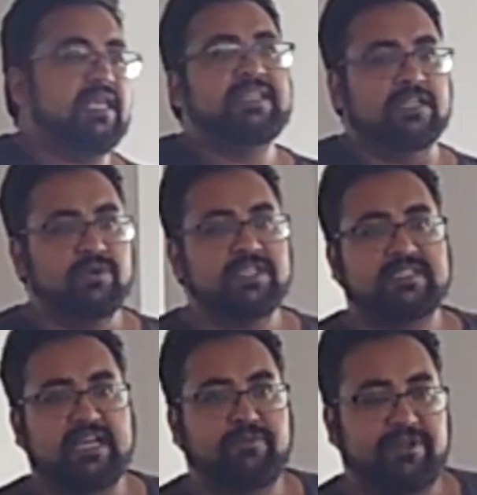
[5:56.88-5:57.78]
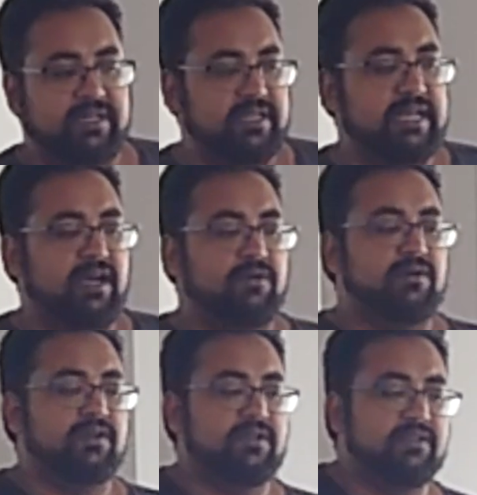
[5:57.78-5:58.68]
That was Xamarin.
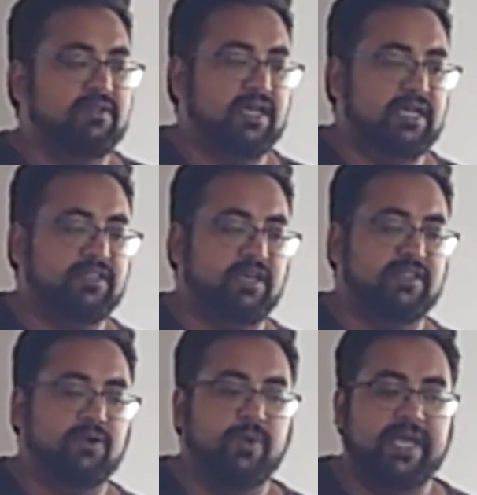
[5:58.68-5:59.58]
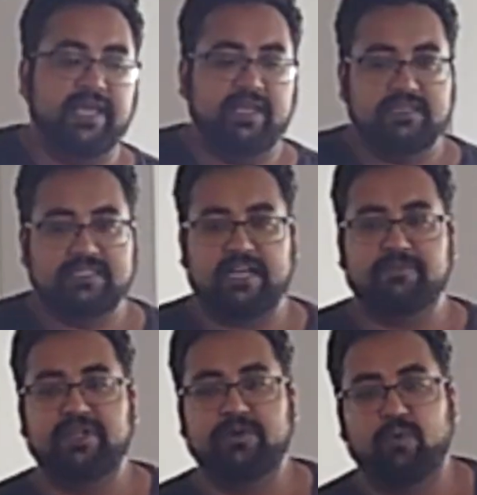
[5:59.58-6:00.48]
Now, the way
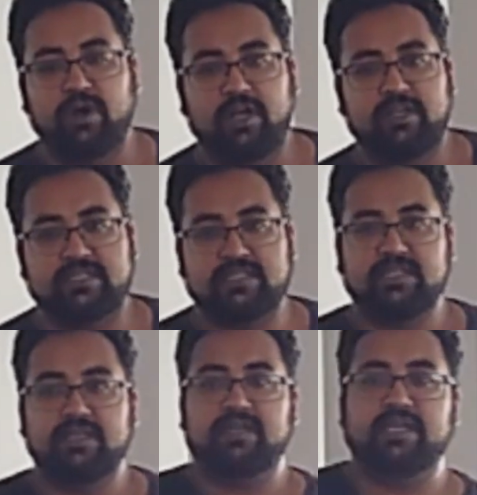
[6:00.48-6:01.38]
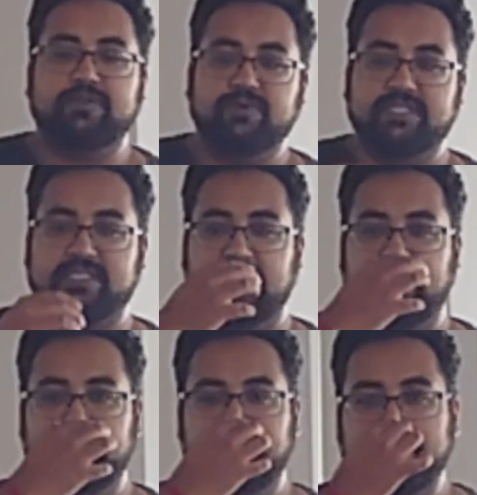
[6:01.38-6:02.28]
Xamarin was, it was,
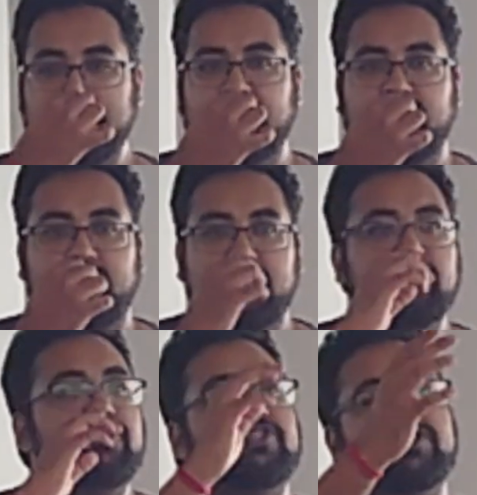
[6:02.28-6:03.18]
you